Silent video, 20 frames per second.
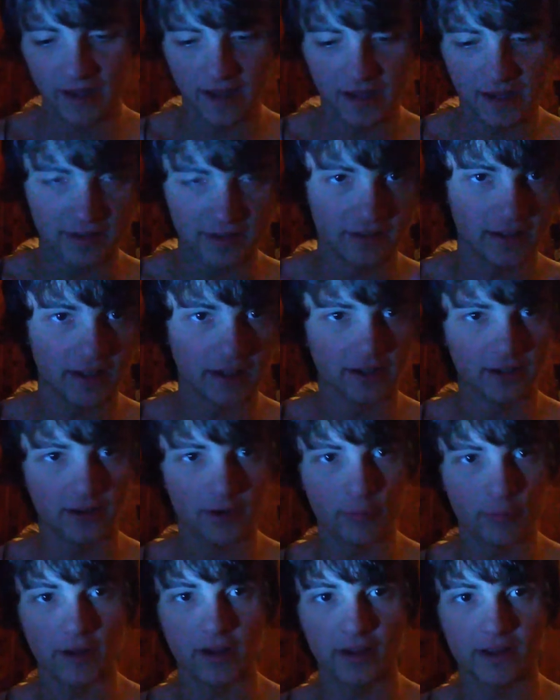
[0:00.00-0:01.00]
It's like, you
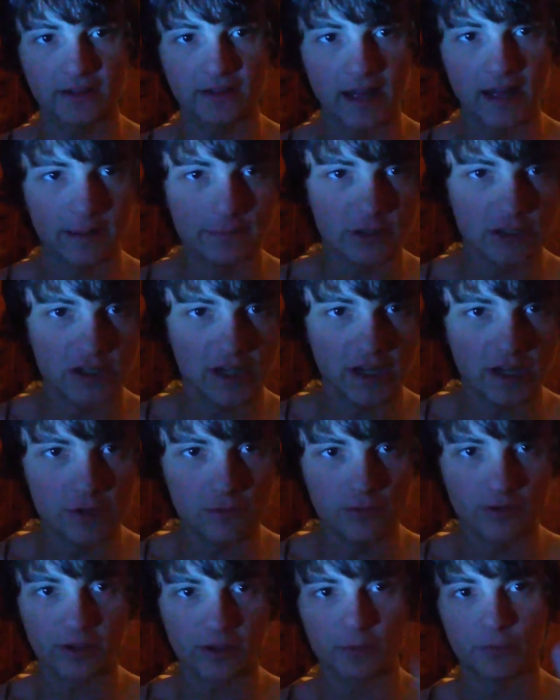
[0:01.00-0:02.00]
know, we got climate
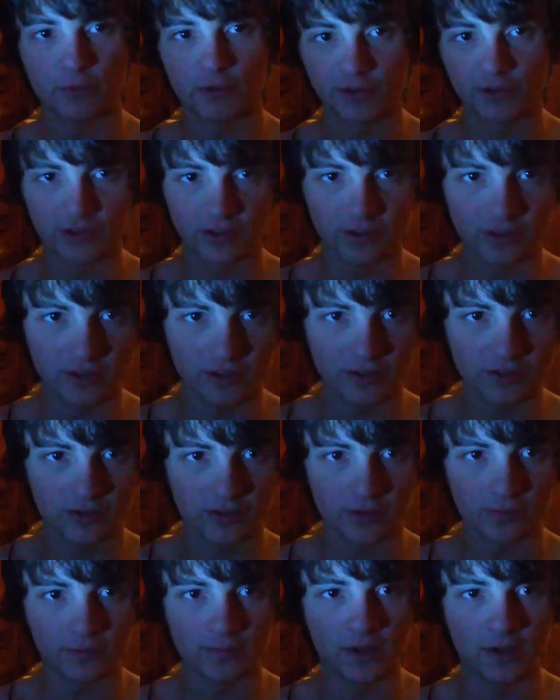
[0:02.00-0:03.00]
change, we got the prison
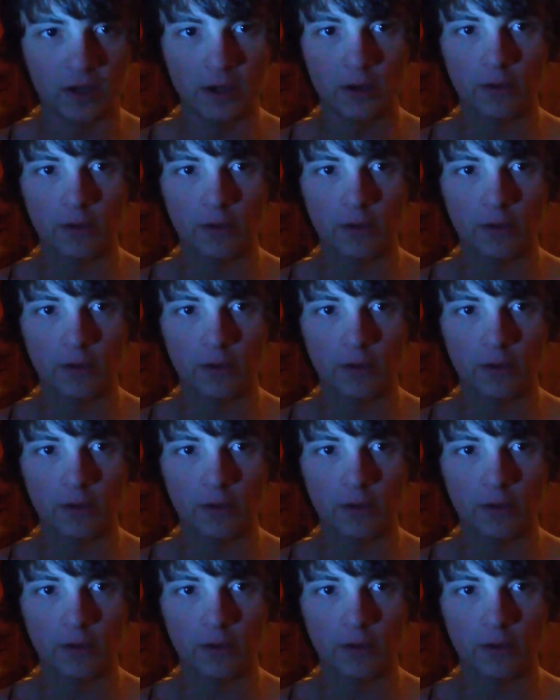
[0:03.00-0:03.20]
system,